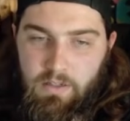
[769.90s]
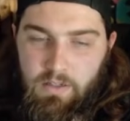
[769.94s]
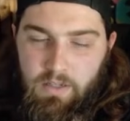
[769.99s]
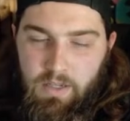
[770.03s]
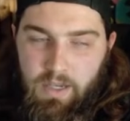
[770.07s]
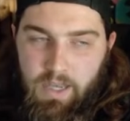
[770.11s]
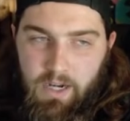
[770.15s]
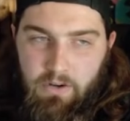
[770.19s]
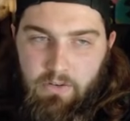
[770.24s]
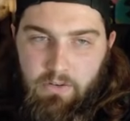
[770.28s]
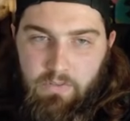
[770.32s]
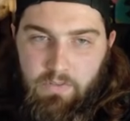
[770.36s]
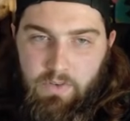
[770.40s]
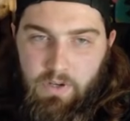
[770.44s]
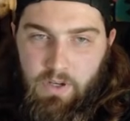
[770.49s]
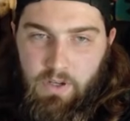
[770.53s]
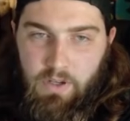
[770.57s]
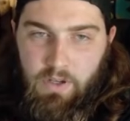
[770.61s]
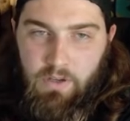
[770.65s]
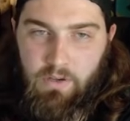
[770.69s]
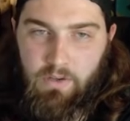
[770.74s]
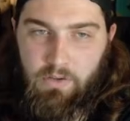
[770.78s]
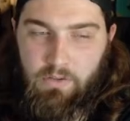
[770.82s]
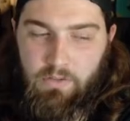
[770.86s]
I don't even
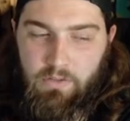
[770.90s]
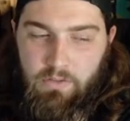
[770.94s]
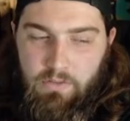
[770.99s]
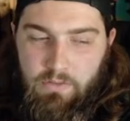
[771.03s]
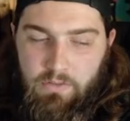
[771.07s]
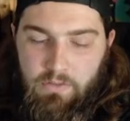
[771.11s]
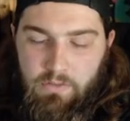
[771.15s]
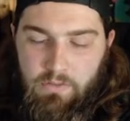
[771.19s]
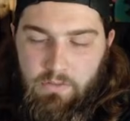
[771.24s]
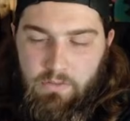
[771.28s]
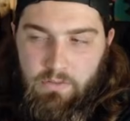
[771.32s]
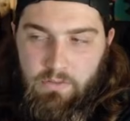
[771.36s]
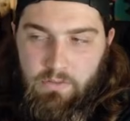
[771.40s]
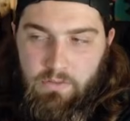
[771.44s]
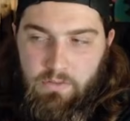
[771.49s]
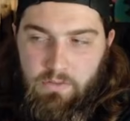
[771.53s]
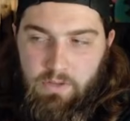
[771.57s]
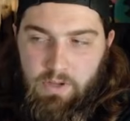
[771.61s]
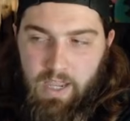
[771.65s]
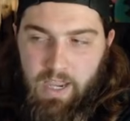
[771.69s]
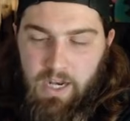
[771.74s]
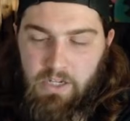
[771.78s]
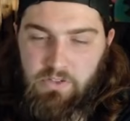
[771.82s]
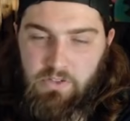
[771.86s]
know.
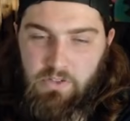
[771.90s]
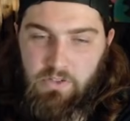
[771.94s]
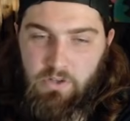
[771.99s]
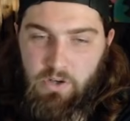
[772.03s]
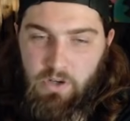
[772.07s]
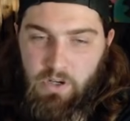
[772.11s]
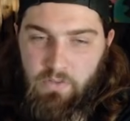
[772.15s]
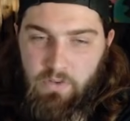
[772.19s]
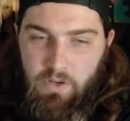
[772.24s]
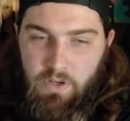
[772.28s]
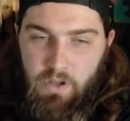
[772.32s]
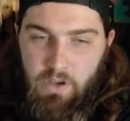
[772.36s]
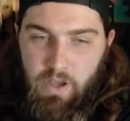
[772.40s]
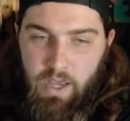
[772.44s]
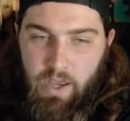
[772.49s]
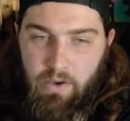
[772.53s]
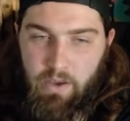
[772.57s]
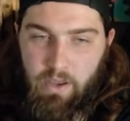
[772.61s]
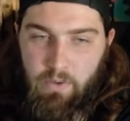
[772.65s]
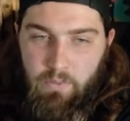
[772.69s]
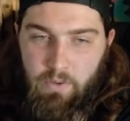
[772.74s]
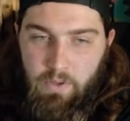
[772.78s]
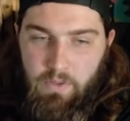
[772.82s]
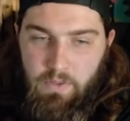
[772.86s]
I actually don't even know how
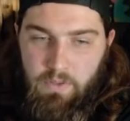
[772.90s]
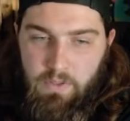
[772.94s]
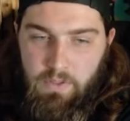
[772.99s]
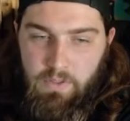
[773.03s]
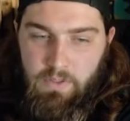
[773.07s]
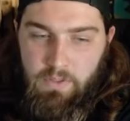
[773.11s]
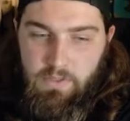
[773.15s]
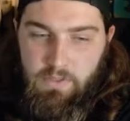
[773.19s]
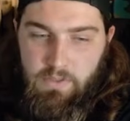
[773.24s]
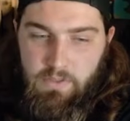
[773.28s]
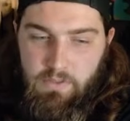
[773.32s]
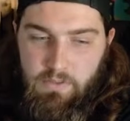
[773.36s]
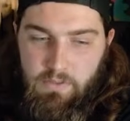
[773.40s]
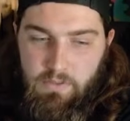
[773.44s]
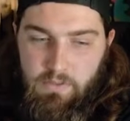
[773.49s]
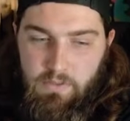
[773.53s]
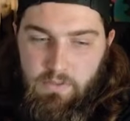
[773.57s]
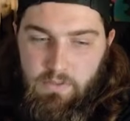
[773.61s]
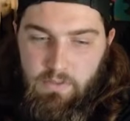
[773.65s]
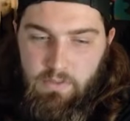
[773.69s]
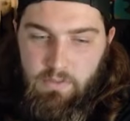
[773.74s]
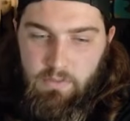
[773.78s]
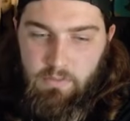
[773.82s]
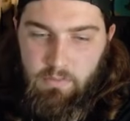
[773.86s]
I win this.
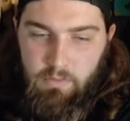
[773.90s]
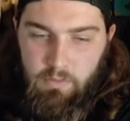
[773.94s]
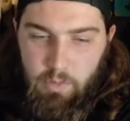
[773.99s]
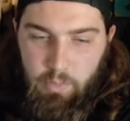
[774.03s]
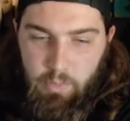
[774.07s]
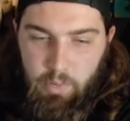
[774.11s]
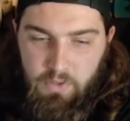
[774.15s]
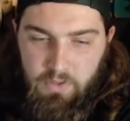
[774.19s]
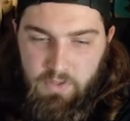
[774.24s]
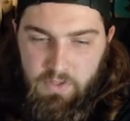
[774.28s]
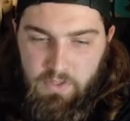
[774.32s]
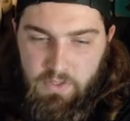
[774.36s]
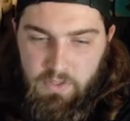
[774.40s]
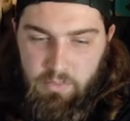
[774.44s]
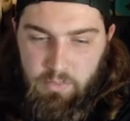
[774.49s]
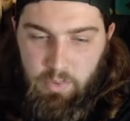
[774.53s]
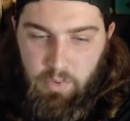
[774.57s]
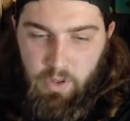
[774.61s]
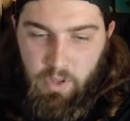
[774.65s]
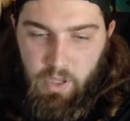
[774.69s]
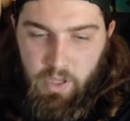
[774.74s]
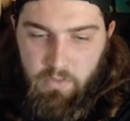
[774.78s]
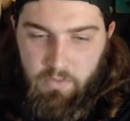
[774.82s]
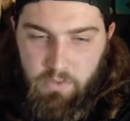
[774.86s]
We'll put this in
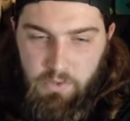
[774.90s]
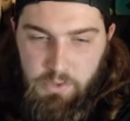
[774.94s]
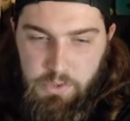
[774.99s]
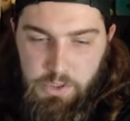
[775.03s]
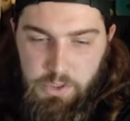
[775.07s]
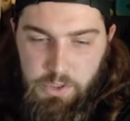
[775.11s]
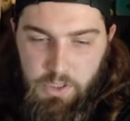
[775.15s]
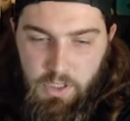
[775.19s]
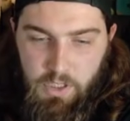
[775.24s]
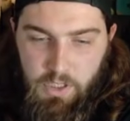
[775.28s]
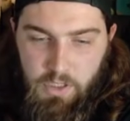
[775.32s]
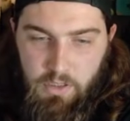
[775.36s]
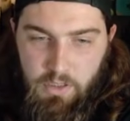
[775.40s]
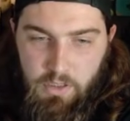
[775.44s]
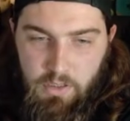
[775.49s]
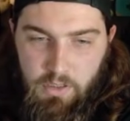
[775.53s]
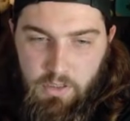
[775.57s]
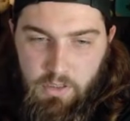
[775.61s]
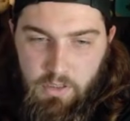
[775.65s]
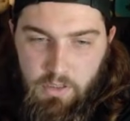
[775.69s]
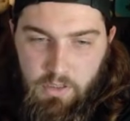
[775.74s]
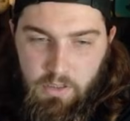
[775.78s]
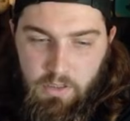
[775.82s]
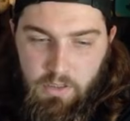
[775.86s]
play for sure.
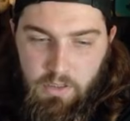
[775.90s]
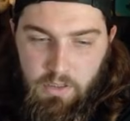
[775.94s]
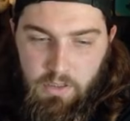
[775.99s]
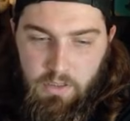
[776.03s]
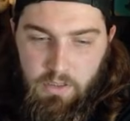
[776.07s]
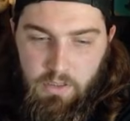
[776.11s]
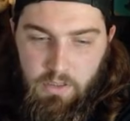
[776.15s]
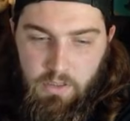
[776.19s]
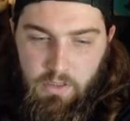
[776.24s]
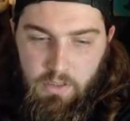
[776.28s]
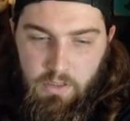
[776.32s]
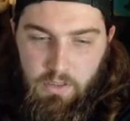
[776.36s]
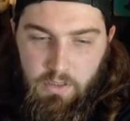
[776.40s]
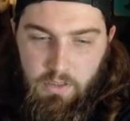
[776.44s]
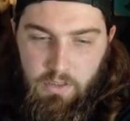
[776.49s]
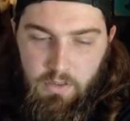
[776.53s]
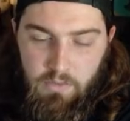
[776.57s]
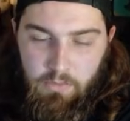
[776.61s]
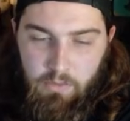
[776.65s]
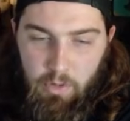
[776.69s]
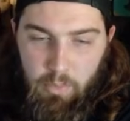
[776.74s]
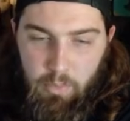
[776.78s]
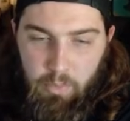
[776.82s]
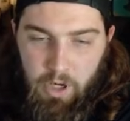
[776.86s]

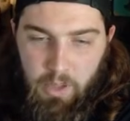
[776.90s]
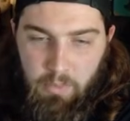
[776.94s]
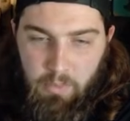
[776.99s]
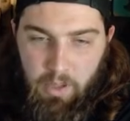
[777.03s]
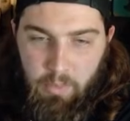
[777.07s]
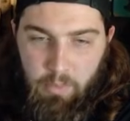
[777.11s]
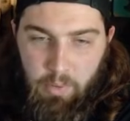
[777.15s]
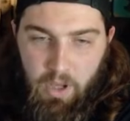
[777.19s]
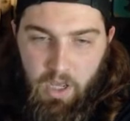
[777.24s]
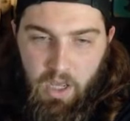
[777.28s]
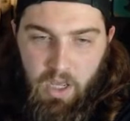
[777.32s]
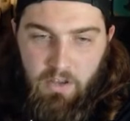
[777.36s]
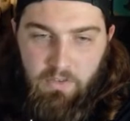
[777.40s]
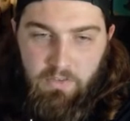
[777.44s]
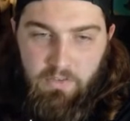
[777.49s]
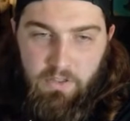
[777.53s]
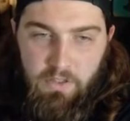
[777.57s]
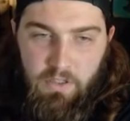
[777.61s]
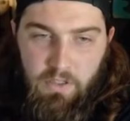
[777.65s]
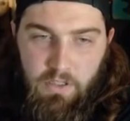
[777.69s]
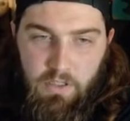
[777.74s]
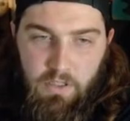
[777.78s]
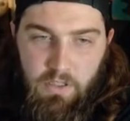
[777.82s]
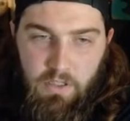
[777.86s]
Well, Buddy Buddy
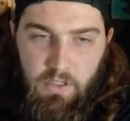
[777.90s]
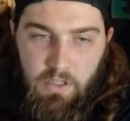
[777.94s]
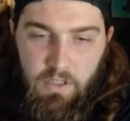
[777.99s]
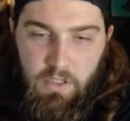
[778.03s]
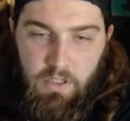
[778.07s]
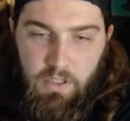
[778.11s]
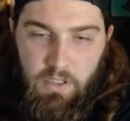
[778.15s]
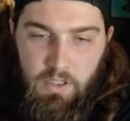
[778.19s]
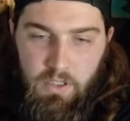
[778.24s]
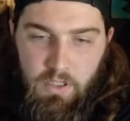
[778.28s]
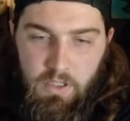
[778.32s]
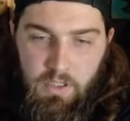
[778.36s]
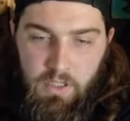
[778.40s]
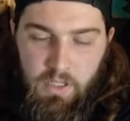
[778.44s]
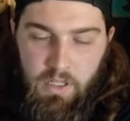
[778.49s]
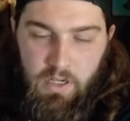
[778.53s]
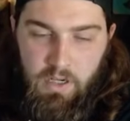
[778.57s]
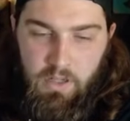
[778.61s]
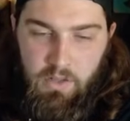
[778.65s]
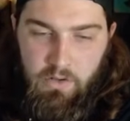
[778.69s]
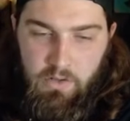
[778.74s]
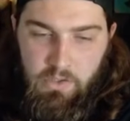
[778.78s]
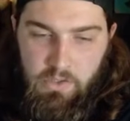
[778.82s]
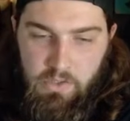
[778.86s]
Poffin, get
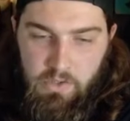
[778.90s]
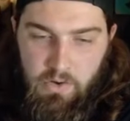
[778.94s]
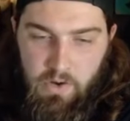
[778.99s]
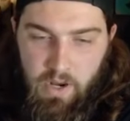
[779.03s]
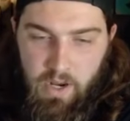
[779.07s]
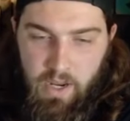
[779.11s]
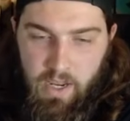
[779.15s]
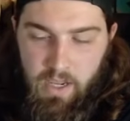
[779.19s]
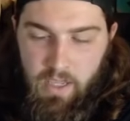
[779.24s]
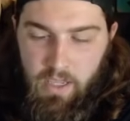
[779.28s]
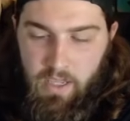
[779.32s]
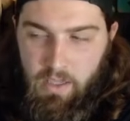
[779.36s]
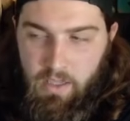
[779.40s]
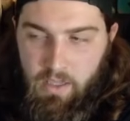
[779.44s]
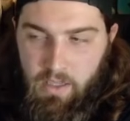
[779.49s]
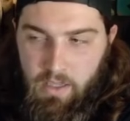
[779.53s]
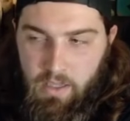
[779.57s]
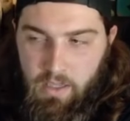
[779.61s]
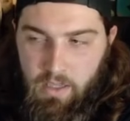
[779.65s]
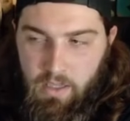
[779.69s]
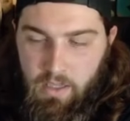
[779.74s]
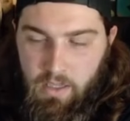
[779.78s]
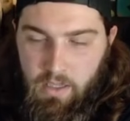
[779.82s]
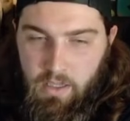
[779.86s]
another
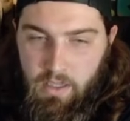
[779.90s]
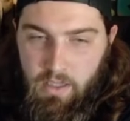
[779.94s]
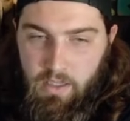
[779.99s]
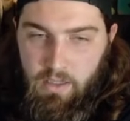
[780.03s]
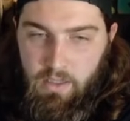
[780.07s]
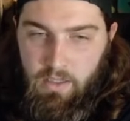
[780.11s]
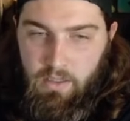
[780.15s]
Scraggy,